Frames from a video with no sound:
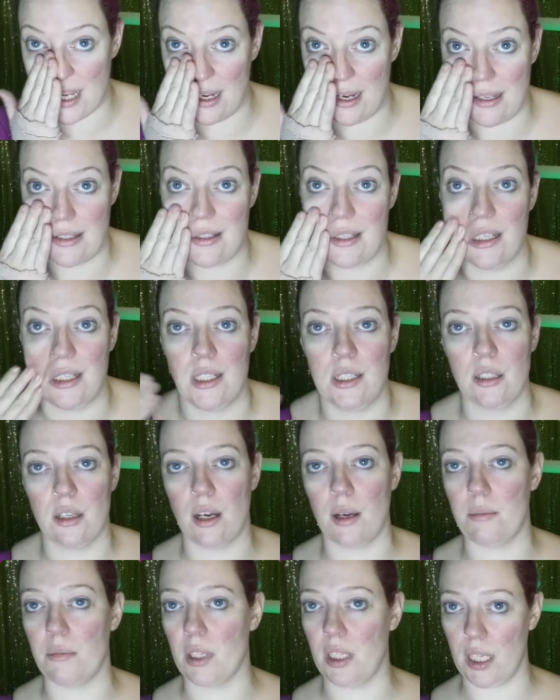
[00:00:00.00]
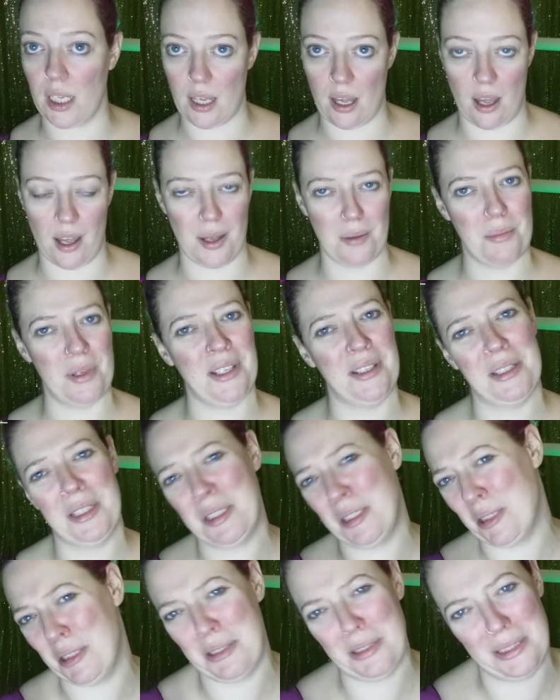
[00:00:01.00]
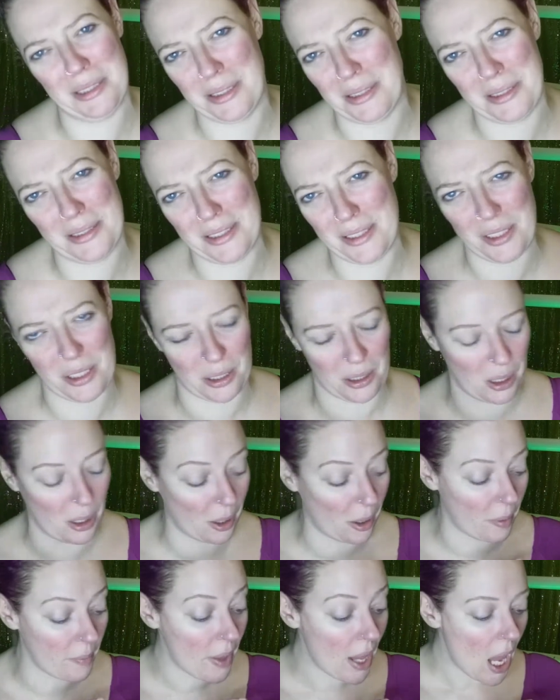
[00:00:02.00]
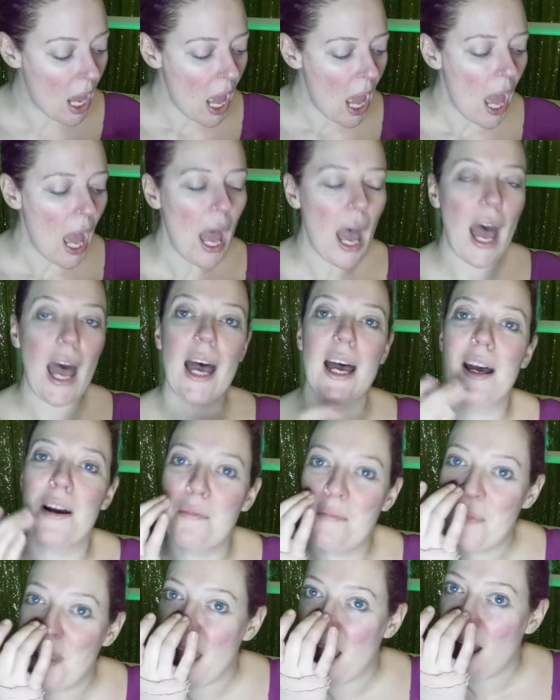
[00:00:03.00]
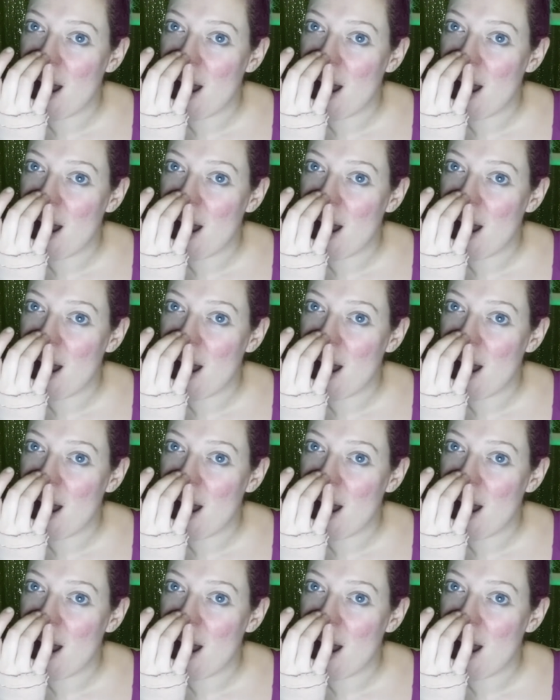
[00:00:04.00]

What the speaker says: Zen as in I'm really calm. No.